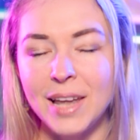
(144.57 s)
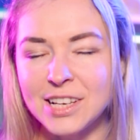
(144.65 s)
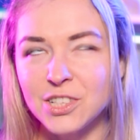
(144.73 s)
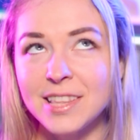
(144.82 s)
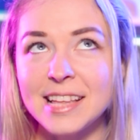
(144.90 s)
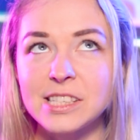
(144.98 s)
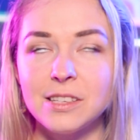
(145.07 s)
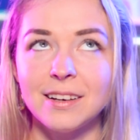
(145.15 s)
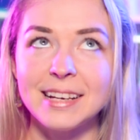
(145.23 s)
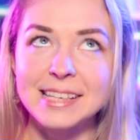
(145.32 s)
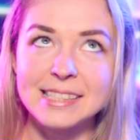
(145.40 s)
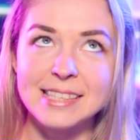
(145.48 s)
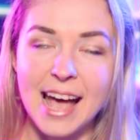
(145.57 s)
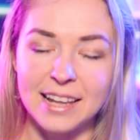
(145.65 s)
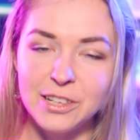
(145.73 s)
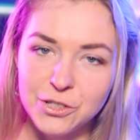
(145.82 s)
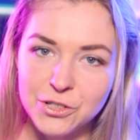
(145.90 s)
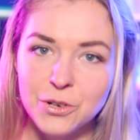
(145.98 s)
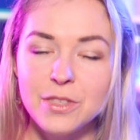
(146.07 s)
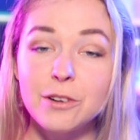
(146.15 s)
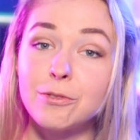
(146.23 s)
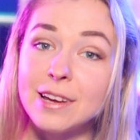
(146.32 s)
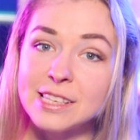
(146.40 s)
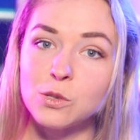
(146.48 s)
actually, that's not exactly exactly true.
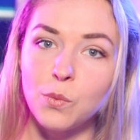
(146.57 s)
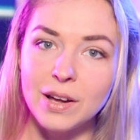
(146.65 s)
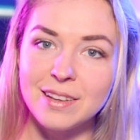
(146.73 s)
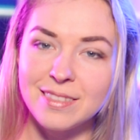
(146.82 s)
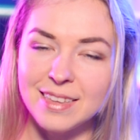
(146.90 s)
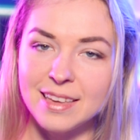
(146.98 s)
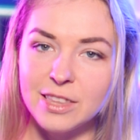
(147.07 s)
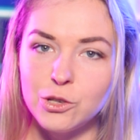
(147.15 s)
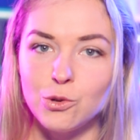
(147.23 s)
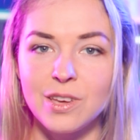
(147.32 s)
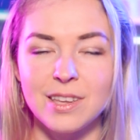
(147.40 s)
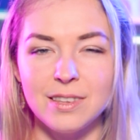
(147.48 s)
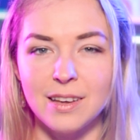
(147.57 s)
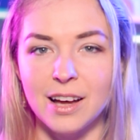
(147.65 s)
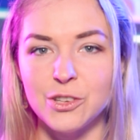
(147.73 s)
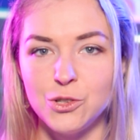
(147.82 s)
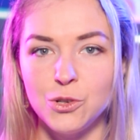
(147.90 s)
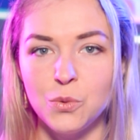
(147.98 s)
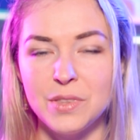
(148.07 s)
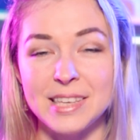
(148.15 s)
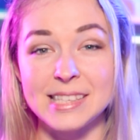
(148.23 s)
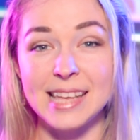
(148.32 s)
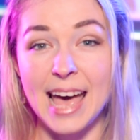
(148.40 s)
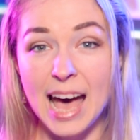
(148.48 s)
There is one thing that you cannot do with
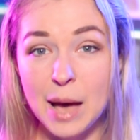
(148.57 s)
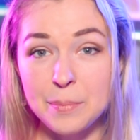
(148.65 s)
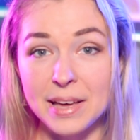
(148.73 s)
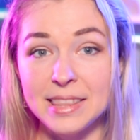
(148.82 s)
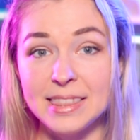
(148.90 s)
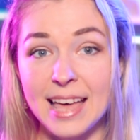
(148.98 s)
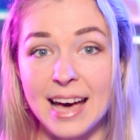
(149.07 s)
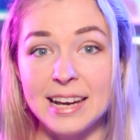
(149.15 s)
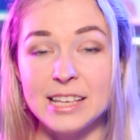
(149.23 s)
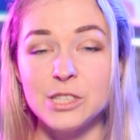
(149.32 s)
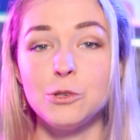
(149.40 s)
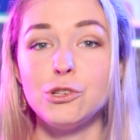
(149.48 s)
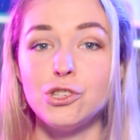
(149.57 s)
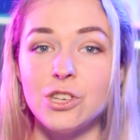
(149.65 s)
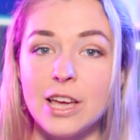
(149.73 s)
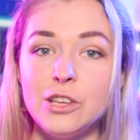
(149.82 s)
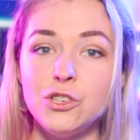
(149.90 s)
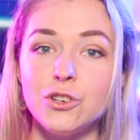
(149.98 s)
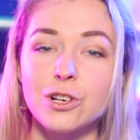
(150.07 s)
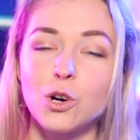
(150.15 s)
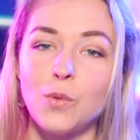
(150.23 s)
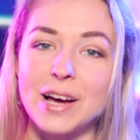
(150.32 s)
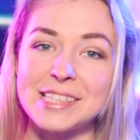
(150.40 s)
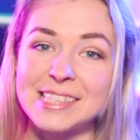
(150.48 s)
this app, and that is to change your
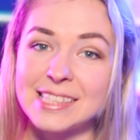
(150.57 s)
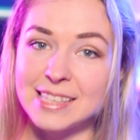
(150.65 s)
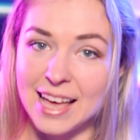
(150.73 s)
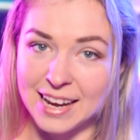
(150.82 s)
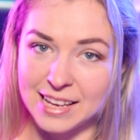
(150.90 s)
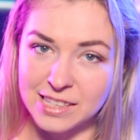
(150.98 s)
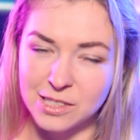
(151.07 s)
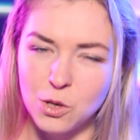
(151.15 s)
Quest settings.